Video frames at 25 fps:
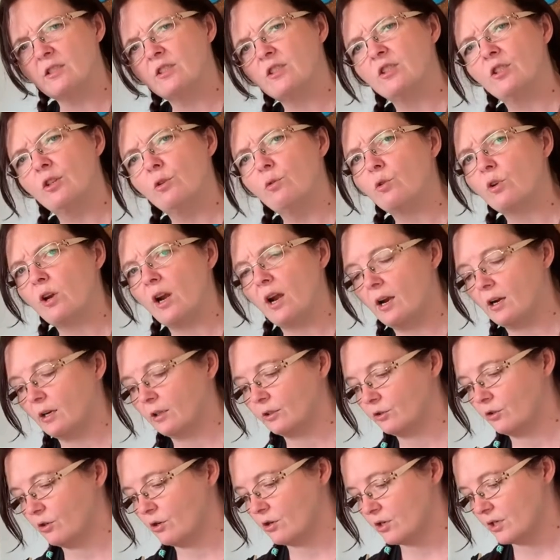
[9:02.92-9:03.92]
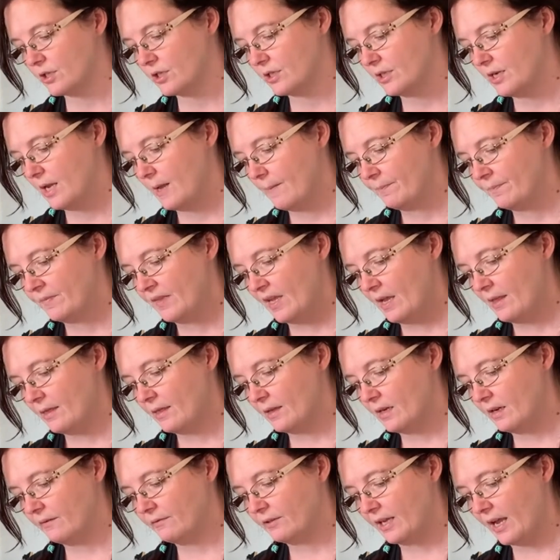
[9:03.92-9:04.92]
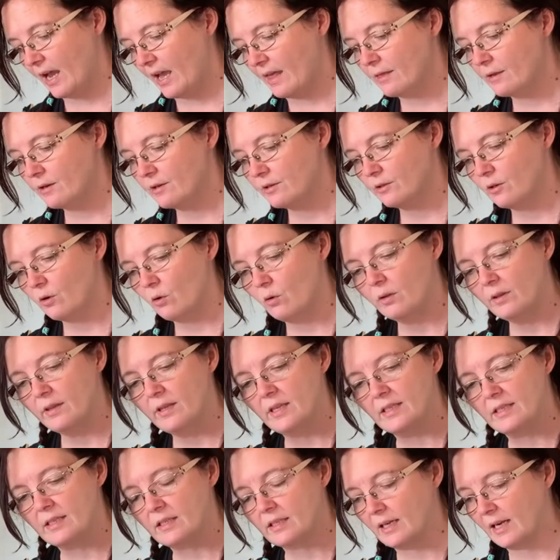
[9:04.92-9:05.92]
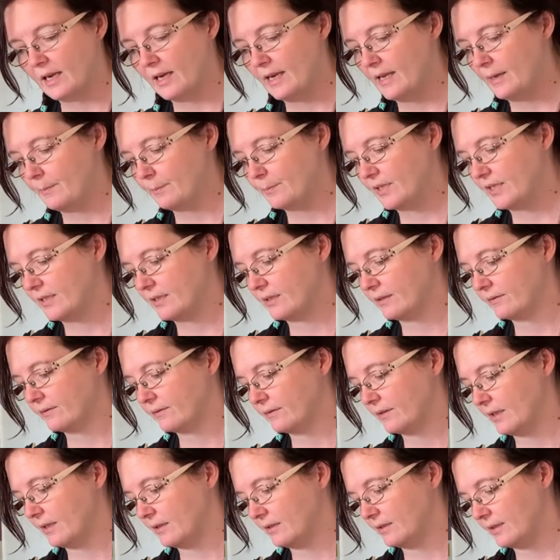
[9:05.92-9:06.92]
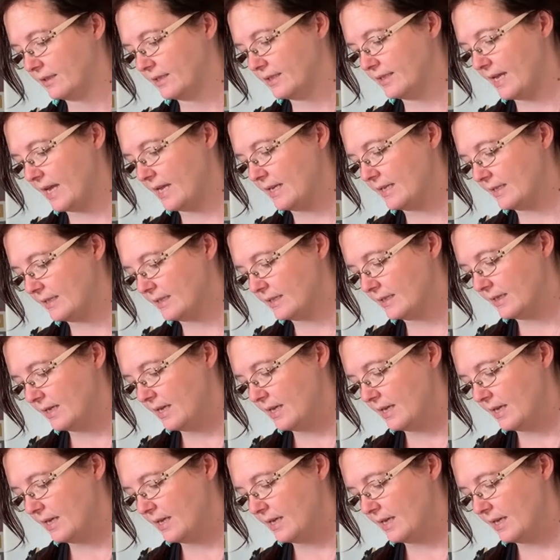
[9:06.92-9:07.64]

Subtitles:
two characters that have gathered all these clips of and sent